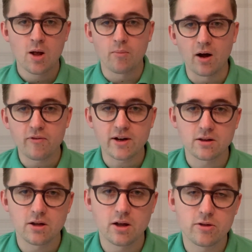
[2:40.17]
But I think
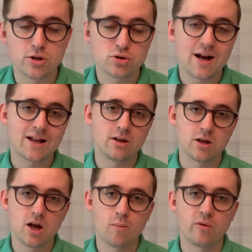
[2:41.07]
the track at
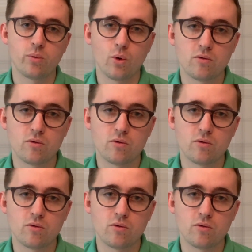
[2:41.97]
Yarmouth will